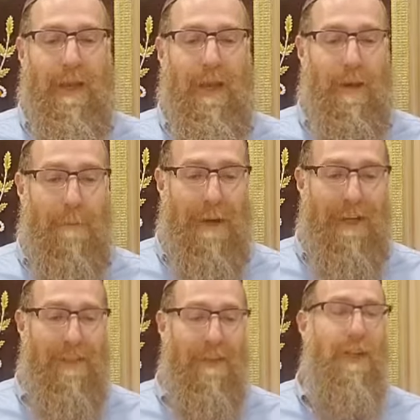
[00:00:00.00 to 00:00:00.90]

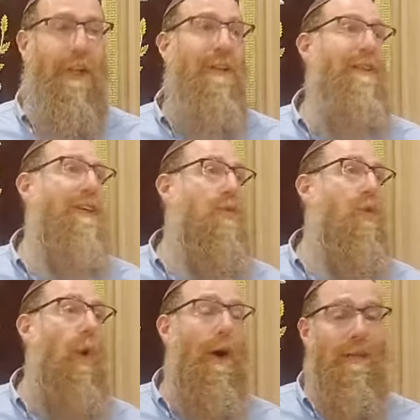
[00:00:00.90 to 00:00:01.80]
And this
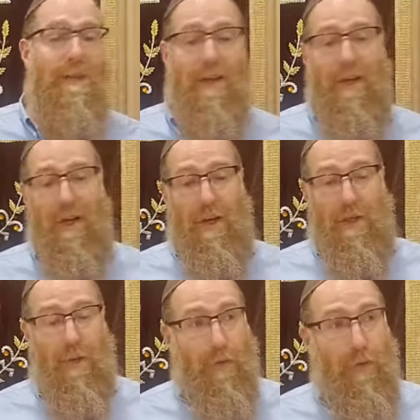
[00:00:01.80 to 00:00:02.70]
was
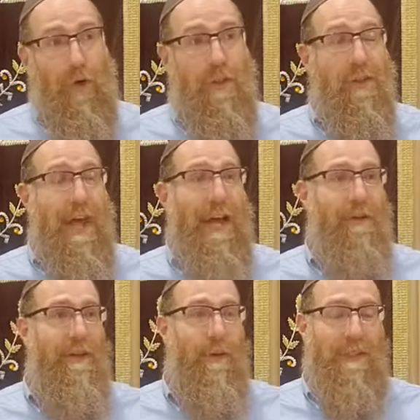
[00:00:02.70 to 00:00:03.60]
the first
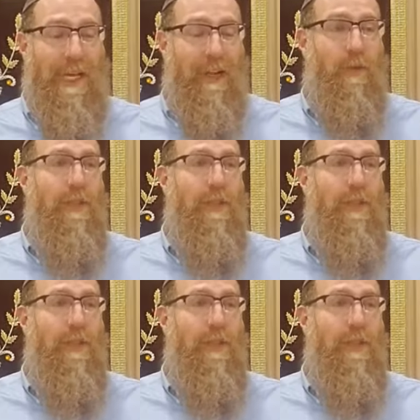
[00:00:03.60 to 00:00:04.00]
lottery that was held, was